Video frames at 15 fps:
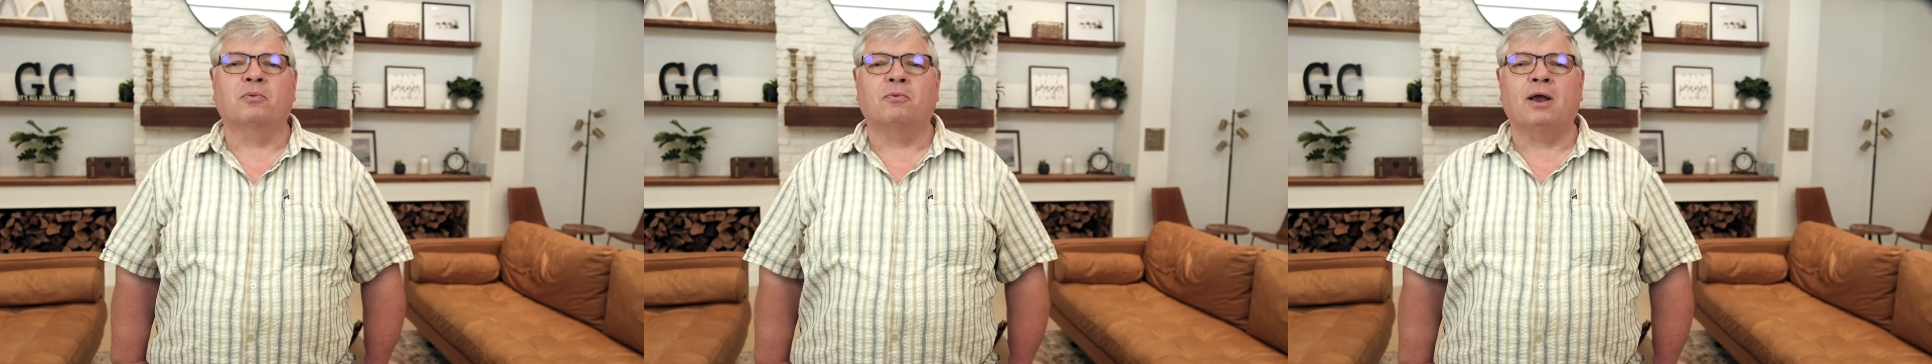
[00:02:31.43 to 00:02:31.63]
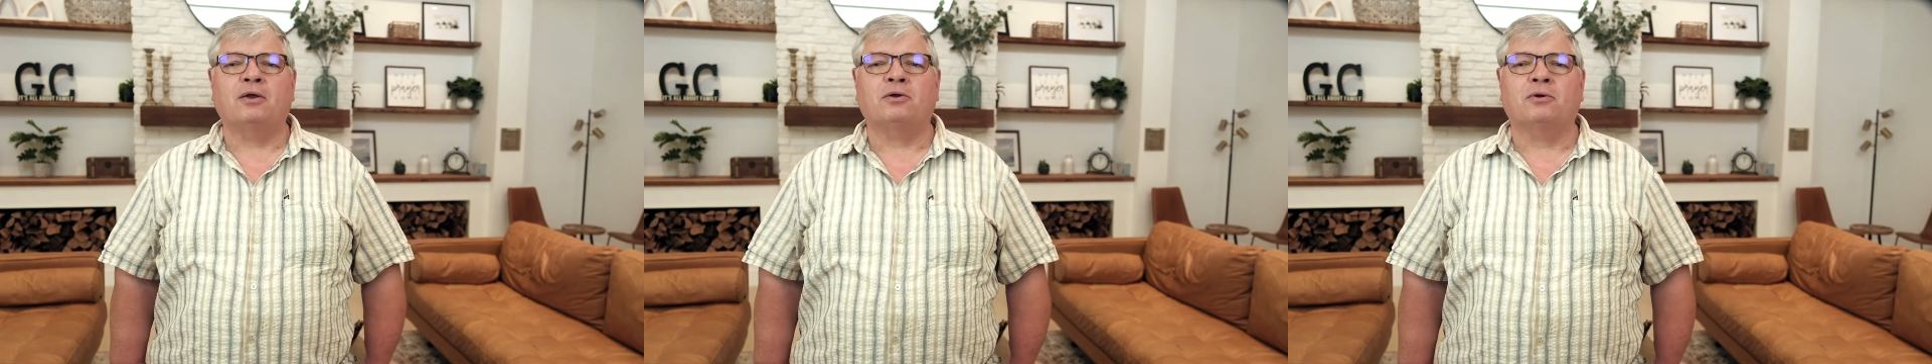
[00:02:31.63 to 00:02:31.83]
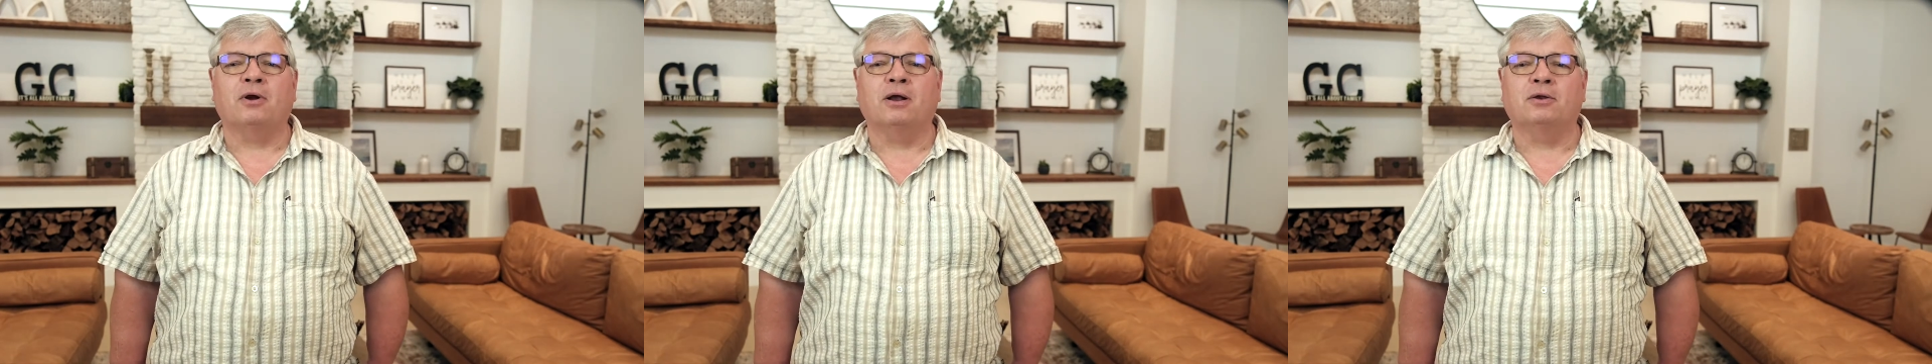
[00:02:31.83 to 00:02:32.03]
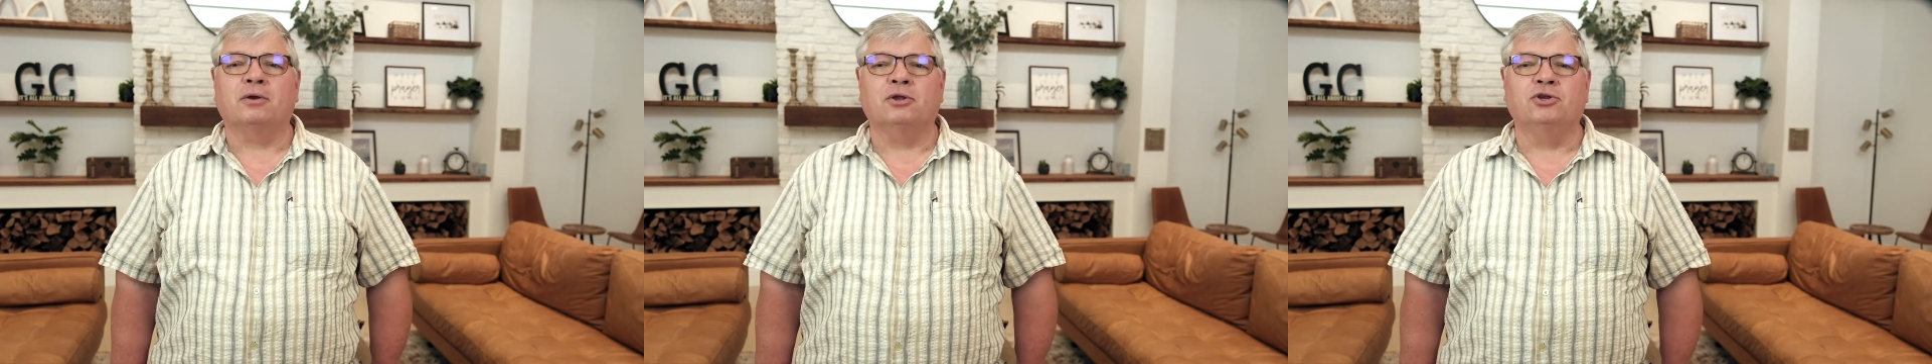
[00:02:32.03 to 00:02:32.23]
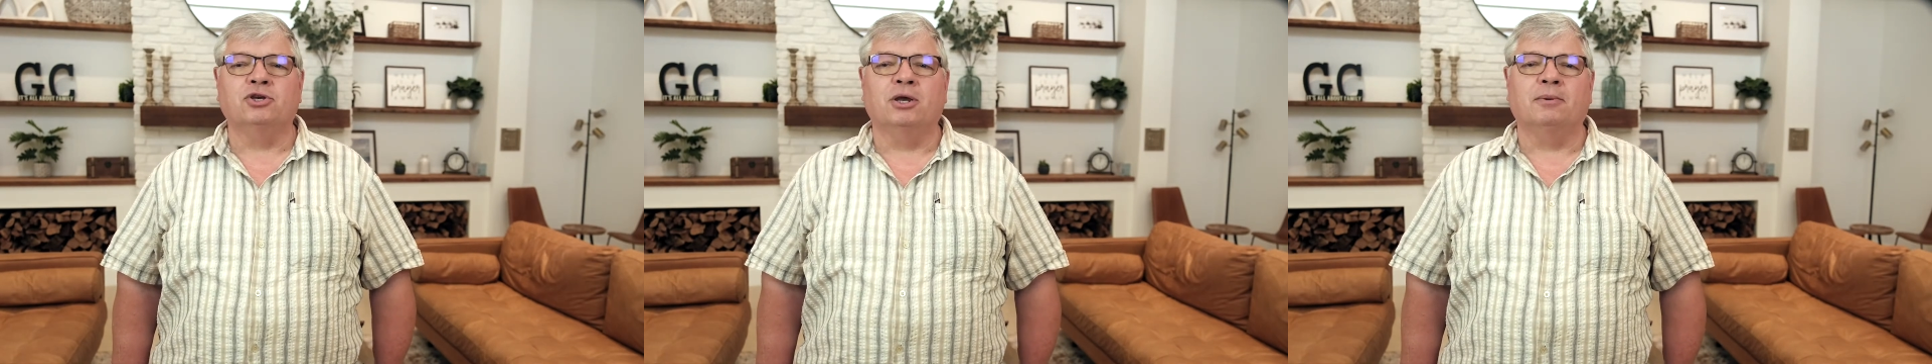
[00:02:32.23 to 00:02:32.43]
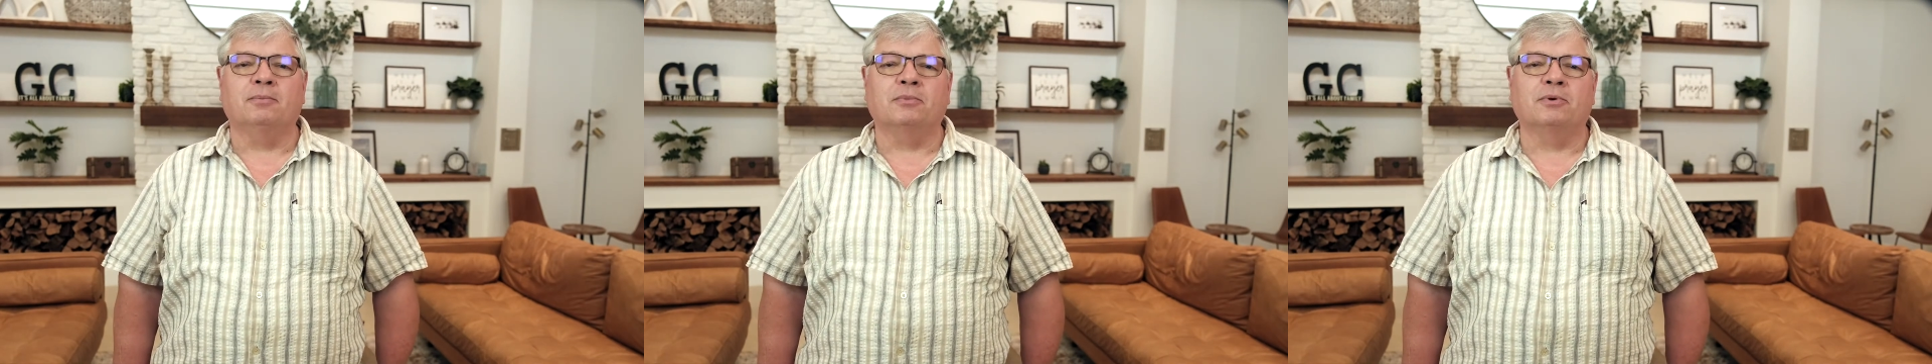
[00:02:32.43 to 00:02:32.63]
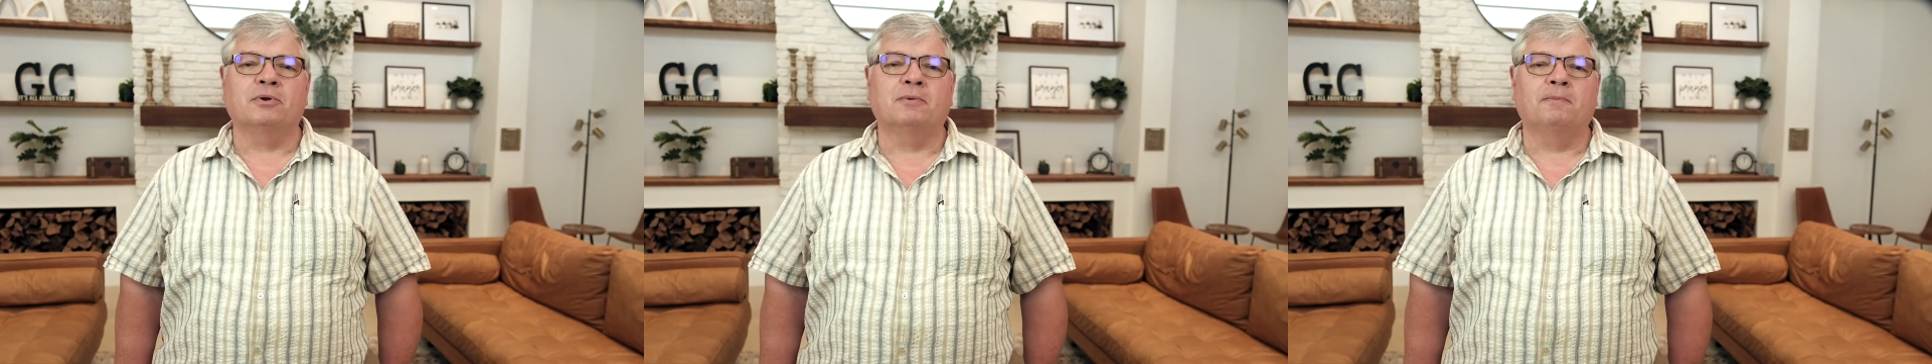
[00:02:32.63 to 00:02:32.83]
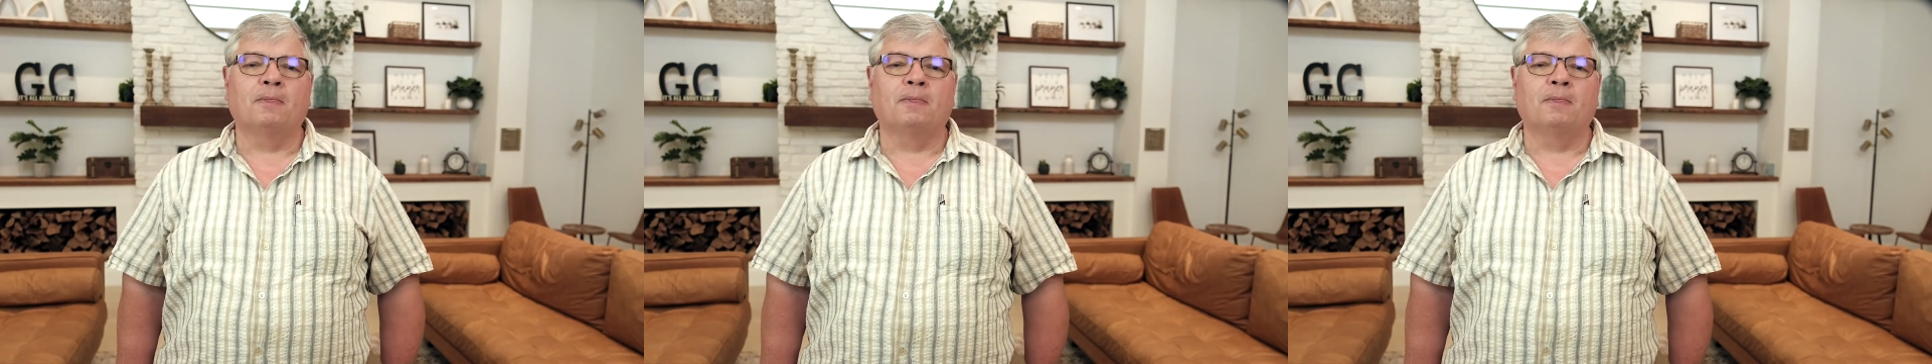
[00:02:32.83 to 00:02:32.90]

restaurants, and gyms.